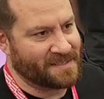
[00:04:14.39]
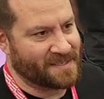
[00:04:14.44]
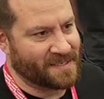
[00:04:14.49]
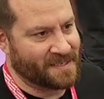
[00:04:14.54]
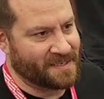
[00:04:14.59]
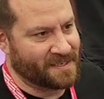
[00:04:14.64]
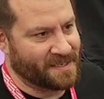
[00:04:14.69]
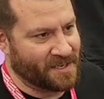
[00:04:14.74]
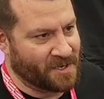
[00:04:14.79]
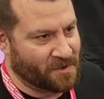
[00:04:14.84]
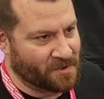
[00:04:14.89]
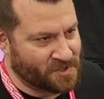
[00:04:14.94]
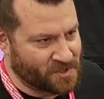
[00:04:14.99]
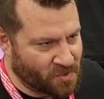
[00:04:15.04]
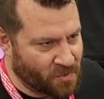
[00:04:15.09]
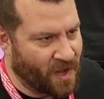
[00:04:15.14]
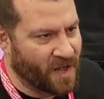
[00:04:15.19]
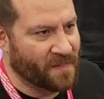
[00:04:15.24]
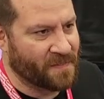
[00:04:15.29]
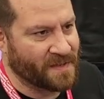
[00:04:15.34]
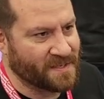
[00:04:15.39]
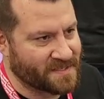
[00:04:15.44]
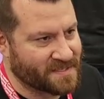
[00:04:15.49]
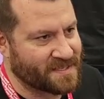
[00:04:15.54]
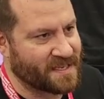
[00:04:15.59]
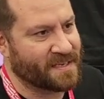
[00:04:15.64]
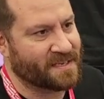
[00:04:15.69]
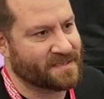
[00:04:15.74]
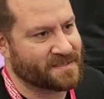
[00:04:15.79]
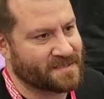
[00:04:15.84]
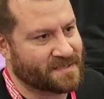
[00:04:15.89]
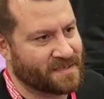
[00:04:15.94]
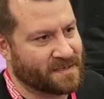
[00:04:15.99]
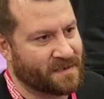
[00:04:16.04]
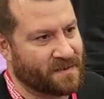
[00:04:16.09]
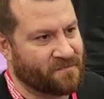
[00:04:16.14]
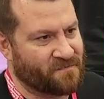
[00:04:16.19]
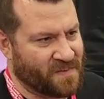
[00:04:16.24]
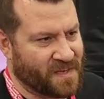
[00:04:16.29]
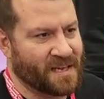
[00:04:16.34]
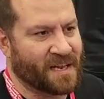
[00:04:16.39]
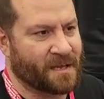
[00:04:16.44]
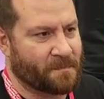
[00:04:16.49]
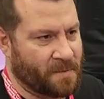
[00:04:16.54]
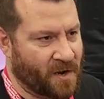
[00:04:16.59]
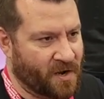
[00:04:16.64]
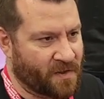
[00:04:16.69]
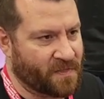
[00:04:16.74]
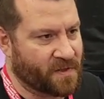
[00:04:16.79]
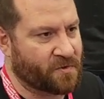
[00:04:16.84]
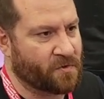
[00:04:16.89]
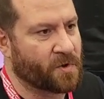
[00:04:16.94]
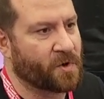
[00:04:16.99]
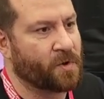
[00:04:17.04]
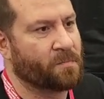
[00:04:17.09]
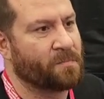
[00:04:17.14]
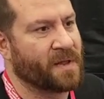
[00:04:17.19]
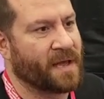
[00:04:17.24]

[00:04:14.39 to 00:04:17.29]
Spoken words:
to do all these things to feel like part of the group.